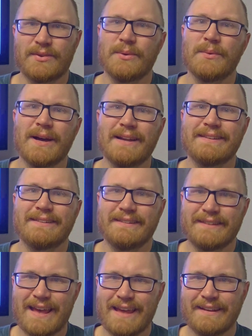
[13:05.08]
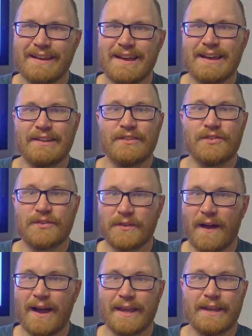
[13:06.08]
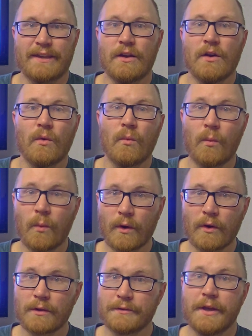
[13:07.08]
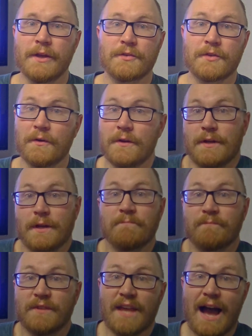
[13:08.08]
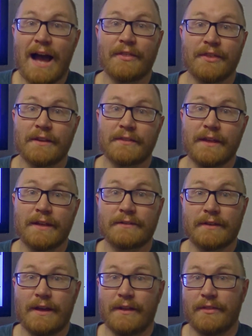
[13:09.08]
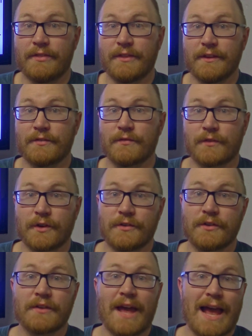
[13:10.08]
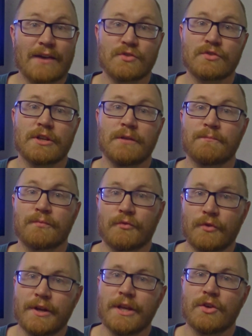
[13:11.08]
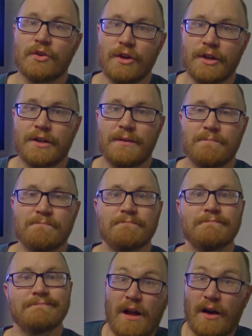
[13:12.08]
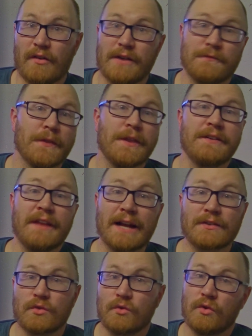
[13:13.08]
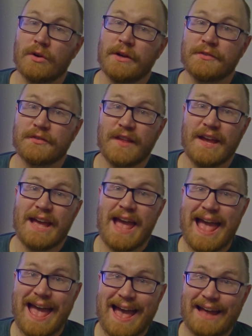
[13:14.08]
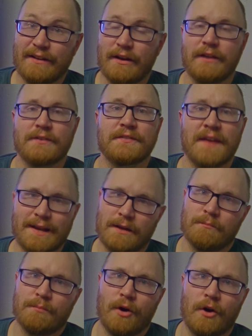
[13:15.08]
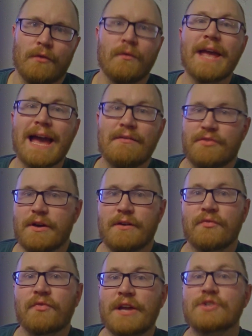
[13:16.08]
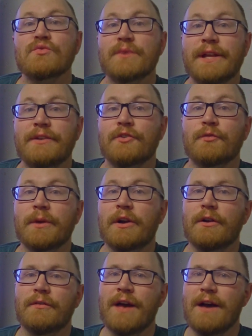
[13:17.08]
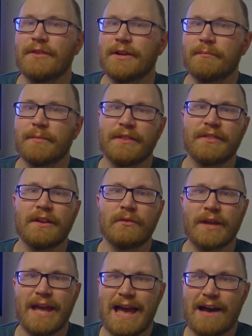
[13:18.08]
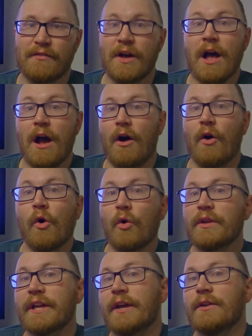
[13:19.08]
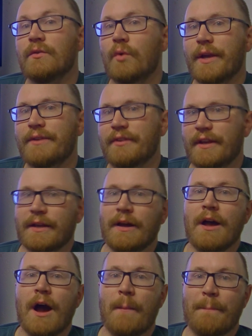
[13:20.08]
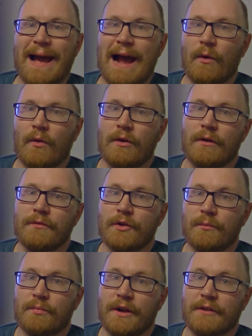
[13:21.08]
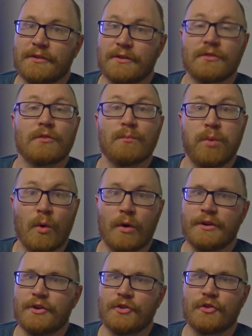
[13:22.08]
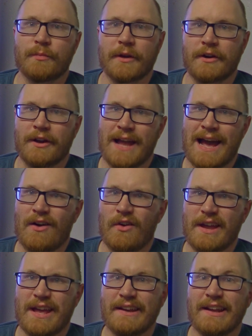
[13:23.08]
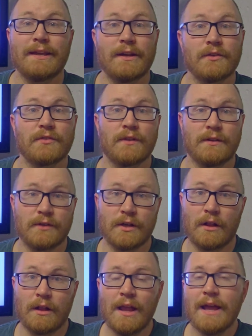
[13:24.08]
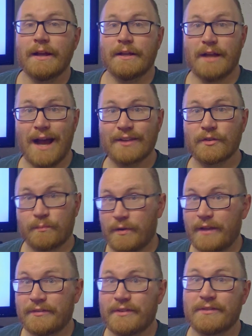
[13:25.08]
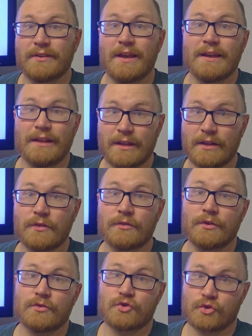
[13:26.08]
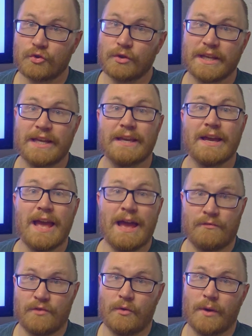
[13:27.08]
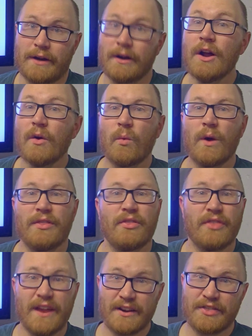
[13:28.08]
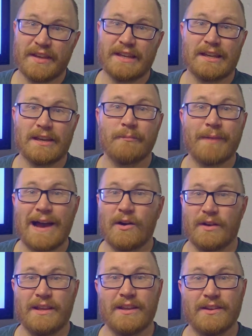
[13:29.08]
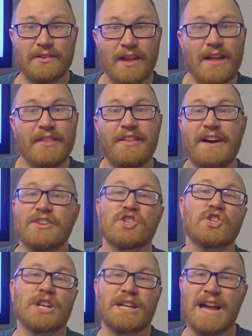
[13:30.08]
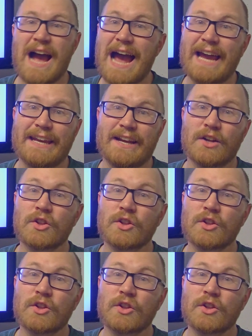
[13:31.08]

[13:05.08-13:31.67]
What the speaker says: to a dead, dying world. So yeah, I think that this verse is actually pretty good. All right, for the next chorus, they add a second part. We have the fresh wind, spirit of heaven, but then we have a holy anointing, a power of your presence. Pour your spirit out. And here's the deal. God's presence is truly everywhere. What they're thinking about is the Shekinah